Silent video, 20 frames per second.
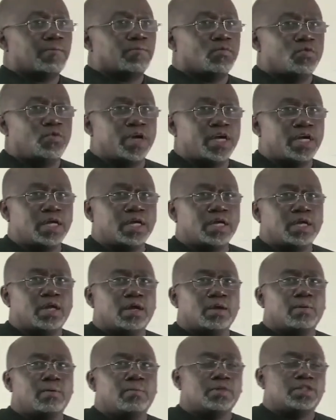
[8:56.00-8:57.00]
we
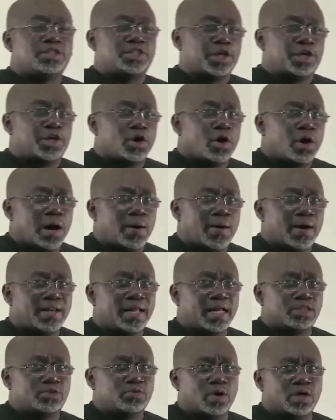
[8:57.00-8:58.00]
secure our
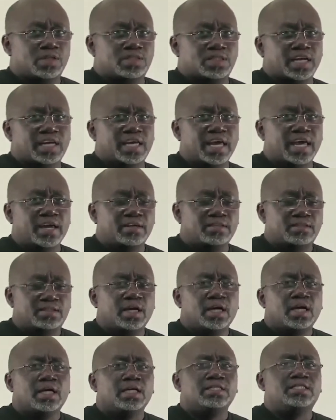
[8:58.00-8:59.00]
networks against
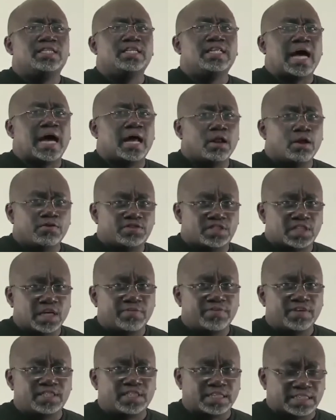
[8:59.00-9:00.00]
denial of service